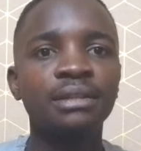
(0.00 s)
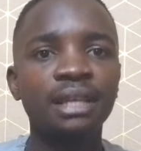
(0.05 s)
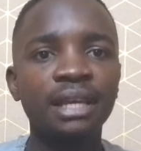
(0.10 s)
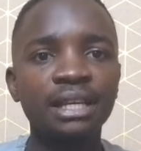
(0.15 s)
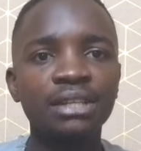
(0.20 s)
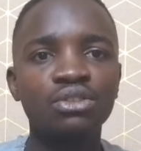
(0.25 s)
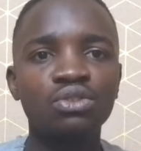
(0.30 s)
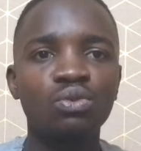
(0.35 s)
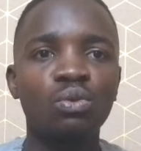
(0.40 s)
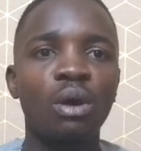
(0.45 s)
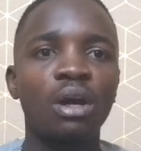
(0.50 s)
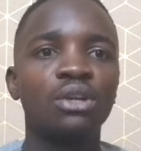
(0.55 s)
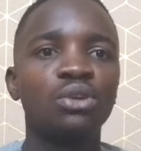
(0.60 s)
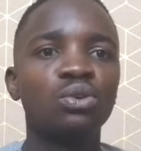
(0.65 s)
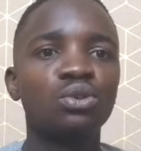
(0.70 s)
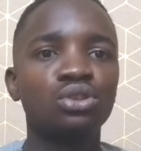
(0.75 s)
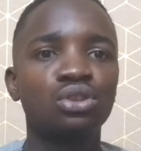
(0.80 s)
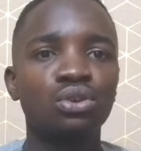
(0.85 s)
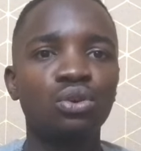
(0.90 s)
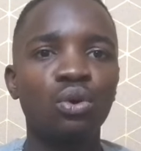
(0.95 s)
things were
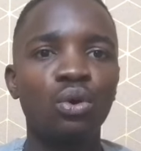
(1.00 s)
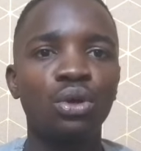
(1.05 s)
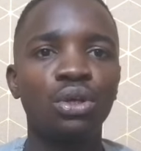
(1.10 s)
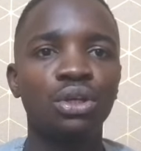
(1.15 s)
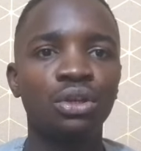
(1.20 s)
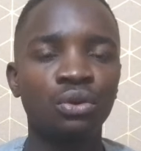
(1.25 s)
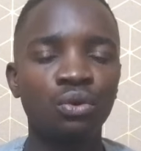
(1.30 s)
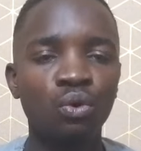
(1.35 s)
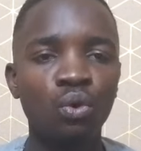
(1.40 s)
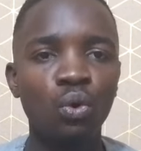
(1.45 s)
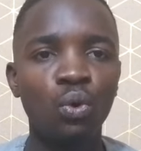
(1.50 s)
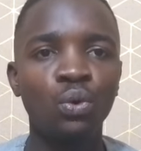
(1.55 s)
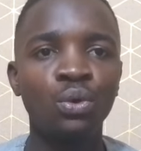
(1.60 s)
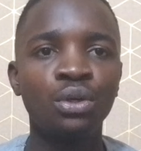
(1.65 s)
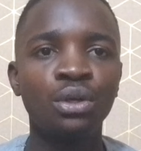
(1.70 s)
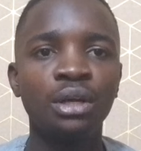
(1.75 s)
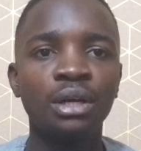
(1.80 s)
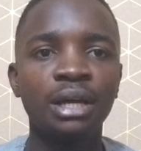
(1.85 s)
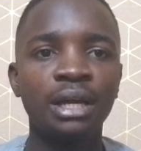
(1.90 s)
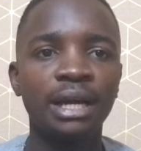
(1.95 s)
not going
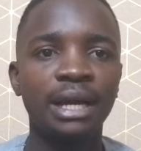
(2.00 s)
good